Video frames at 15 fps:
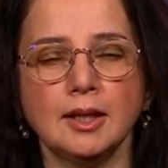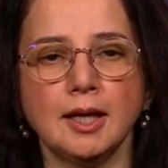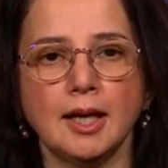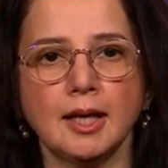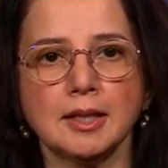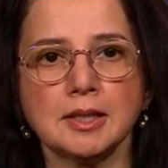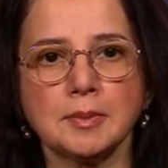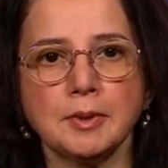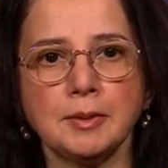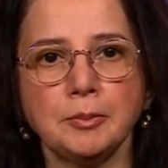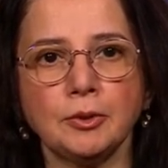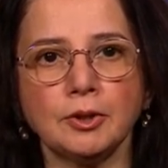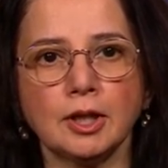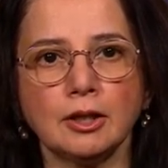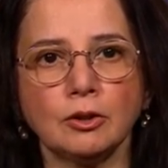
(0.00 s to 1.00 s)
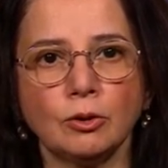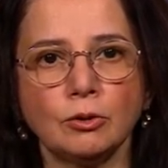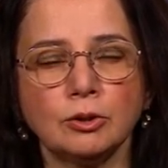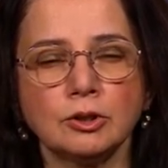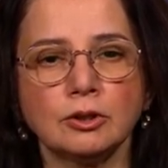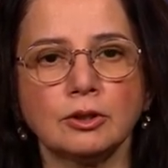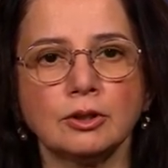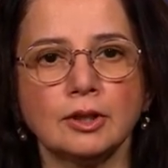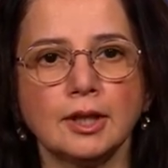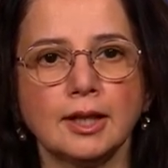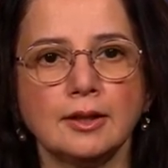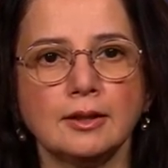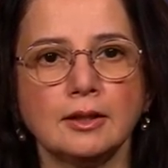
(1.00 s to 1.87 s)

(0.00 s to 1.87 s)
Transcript: As people get older and